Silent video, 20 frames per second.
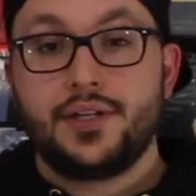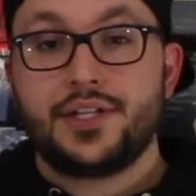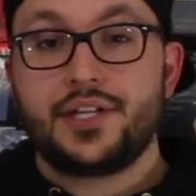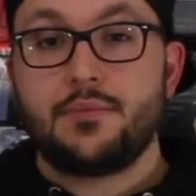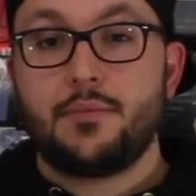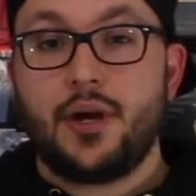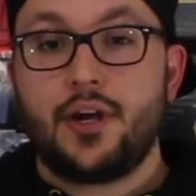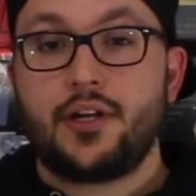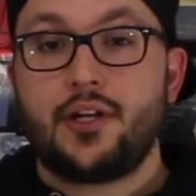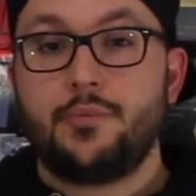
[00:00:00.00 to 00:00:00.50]

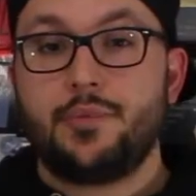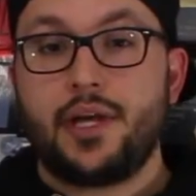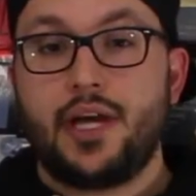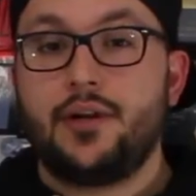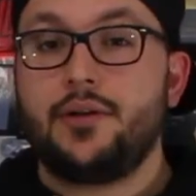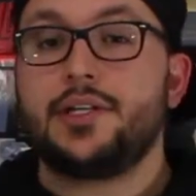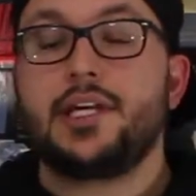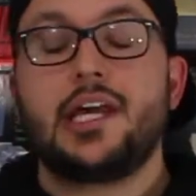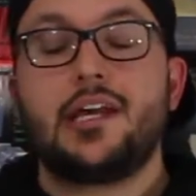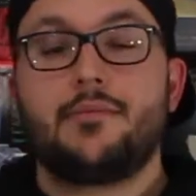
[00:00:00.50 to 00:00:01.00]
So the Miracle
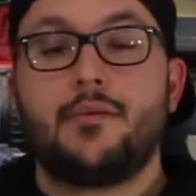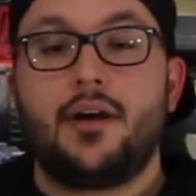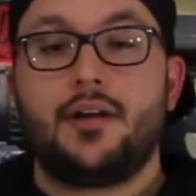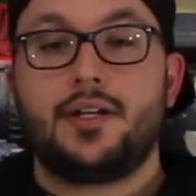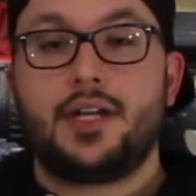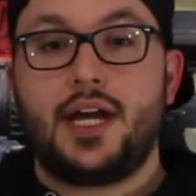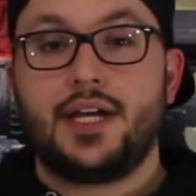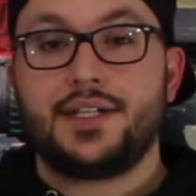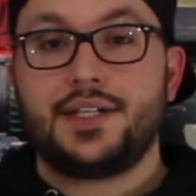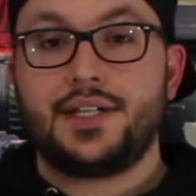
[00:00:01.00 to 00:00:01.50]
Piano came out
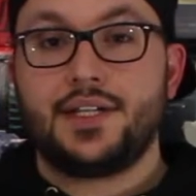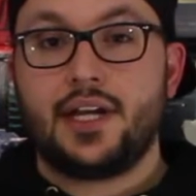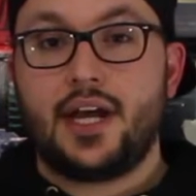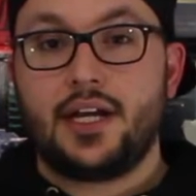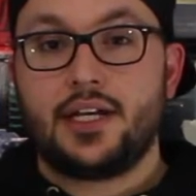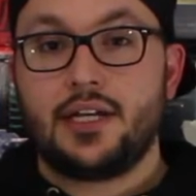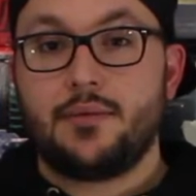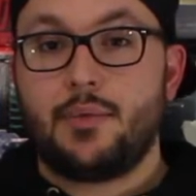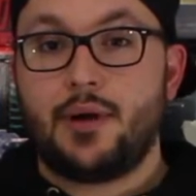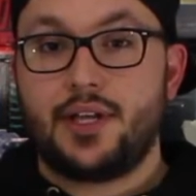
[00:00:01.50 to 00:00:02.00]
in
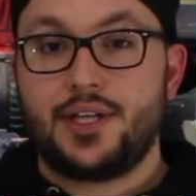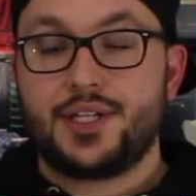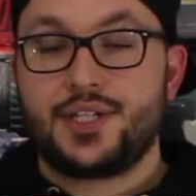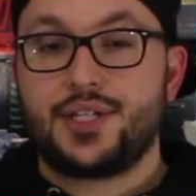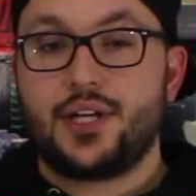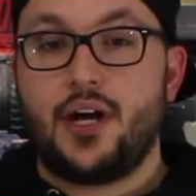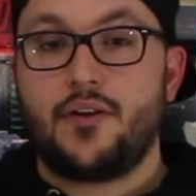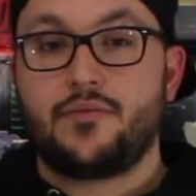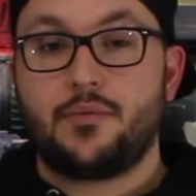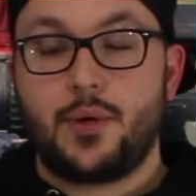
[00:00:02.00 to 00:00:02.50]
1990 by the
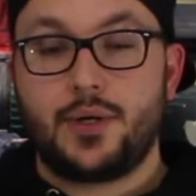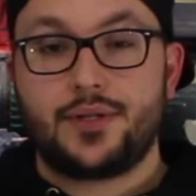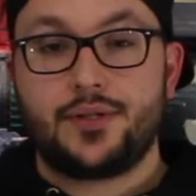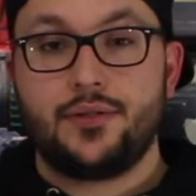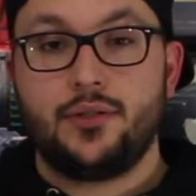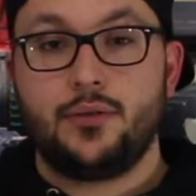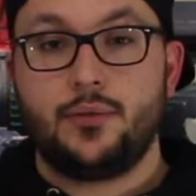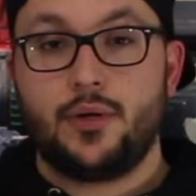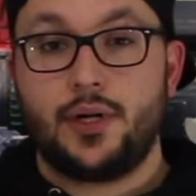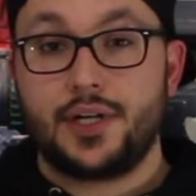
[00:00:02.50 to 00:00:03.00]
Software
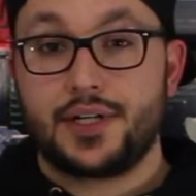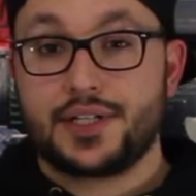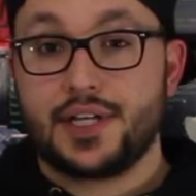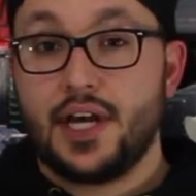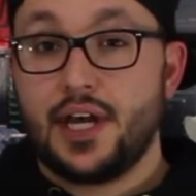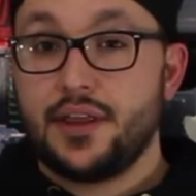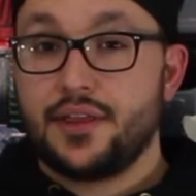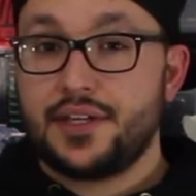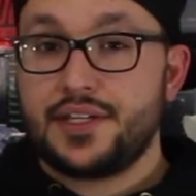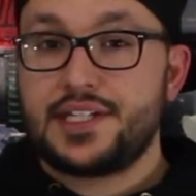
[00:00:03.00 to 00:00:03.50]

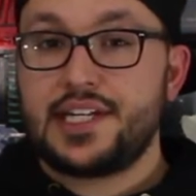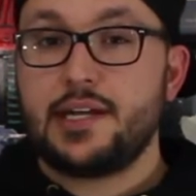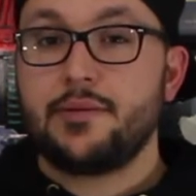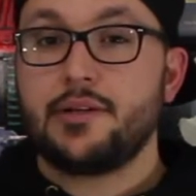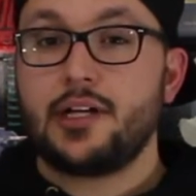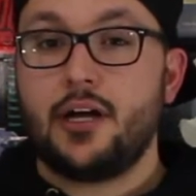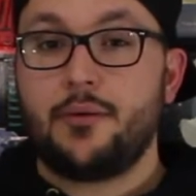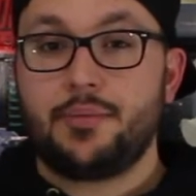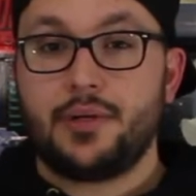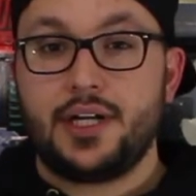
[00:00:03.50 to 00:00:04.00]
Toolworks, the
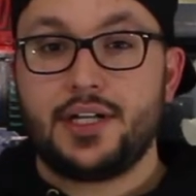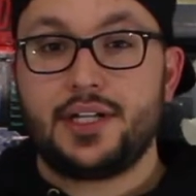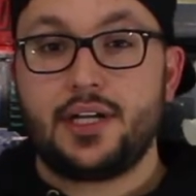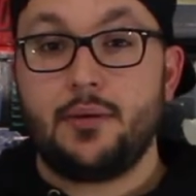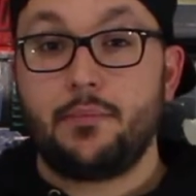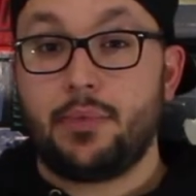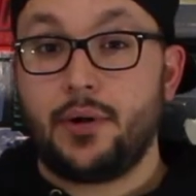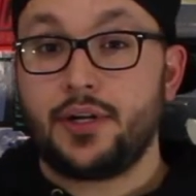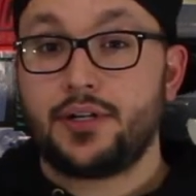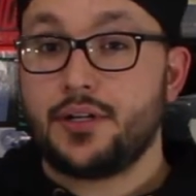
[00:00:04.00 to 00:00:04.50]
same company that
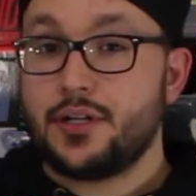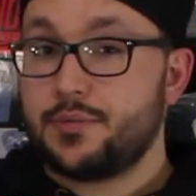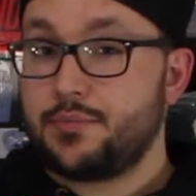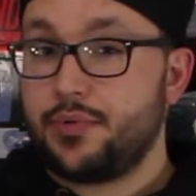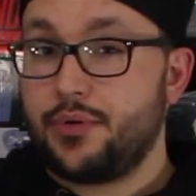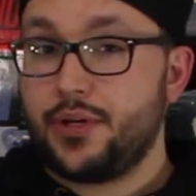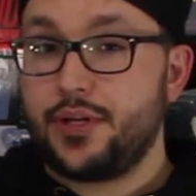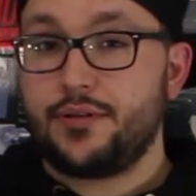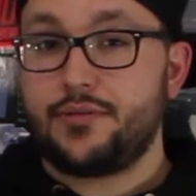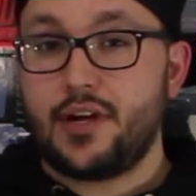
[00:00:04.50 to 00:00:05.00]
did a bunch of those
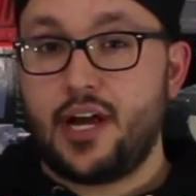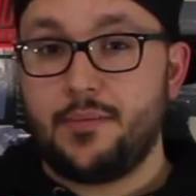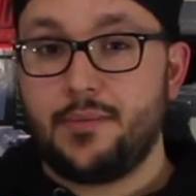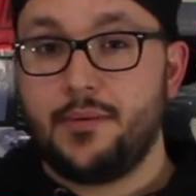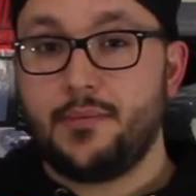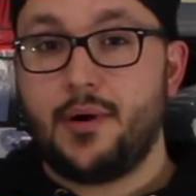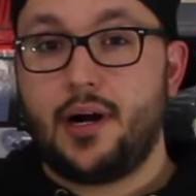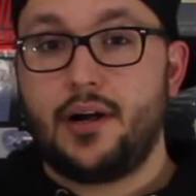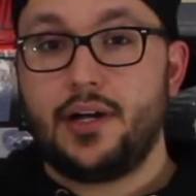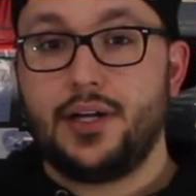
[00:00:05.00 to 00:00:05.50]
pretty
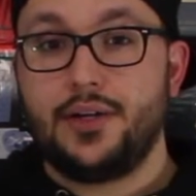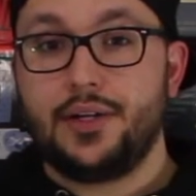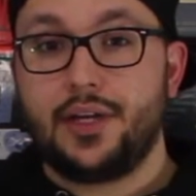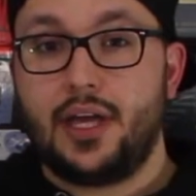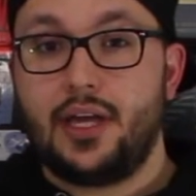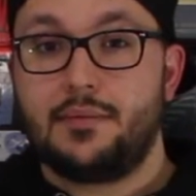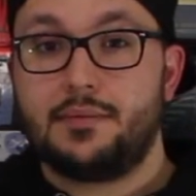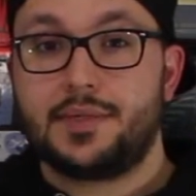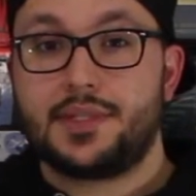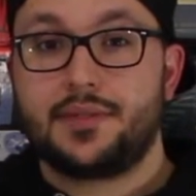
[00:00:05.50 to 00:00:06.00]
crappy Mario
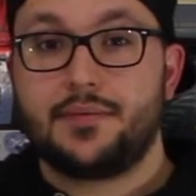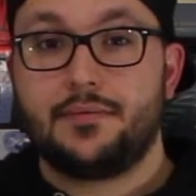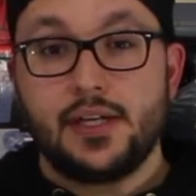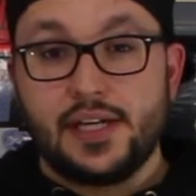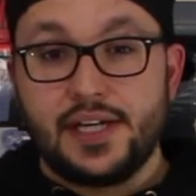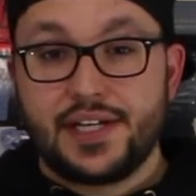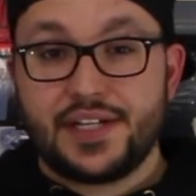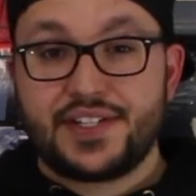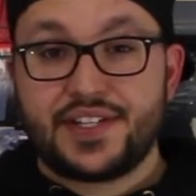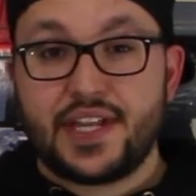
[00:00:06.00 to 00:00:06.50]
games.
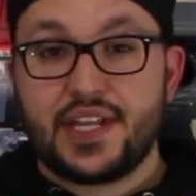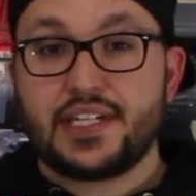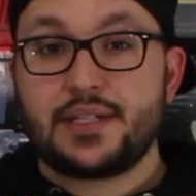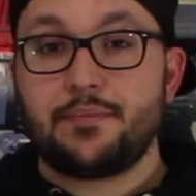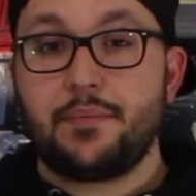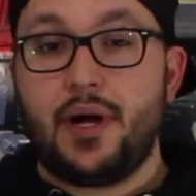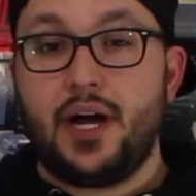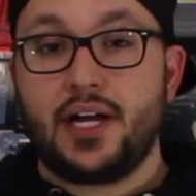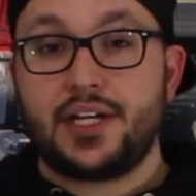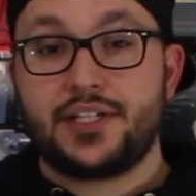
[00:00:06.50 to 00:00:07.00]
Inside
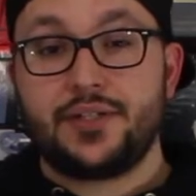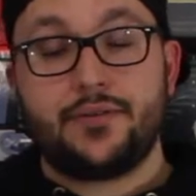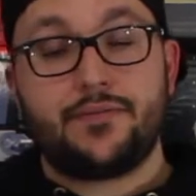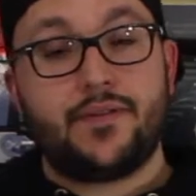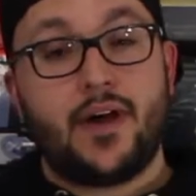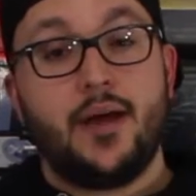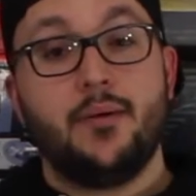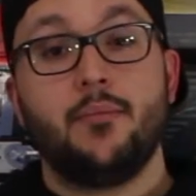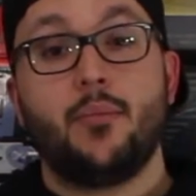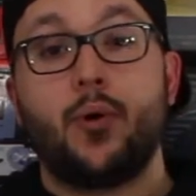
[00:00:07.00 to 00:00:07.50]
this box you'll
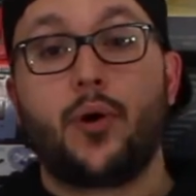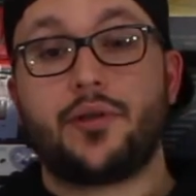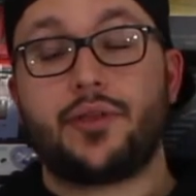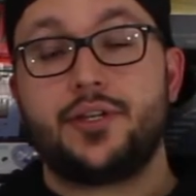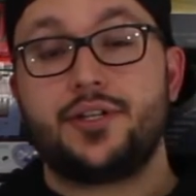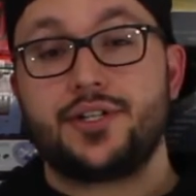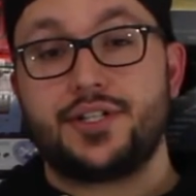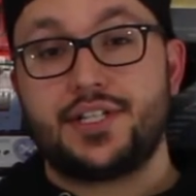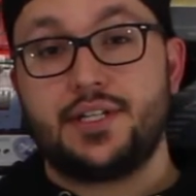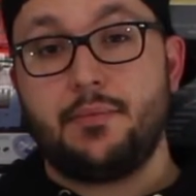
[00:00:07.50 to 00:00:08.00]
find more
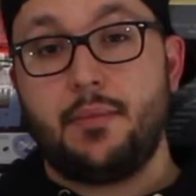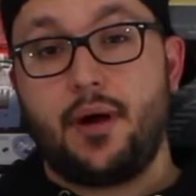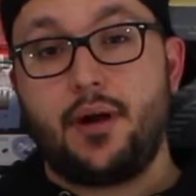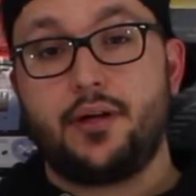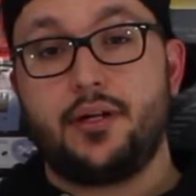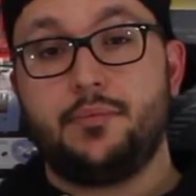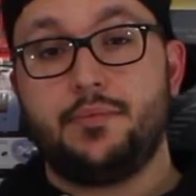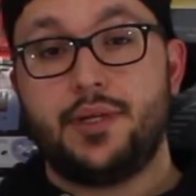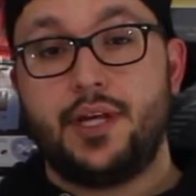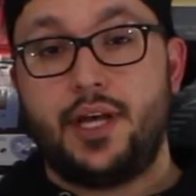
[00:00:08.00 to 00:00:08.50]
than just a
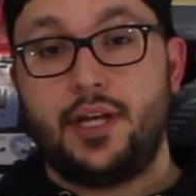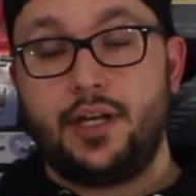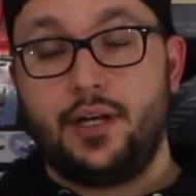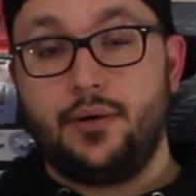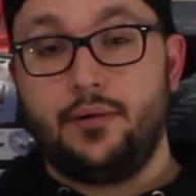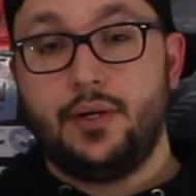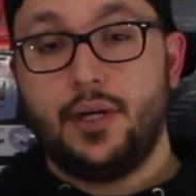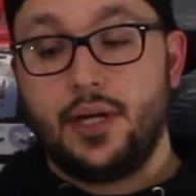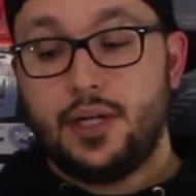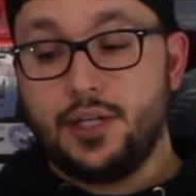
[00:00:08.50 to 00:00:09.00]
Miracle Piano.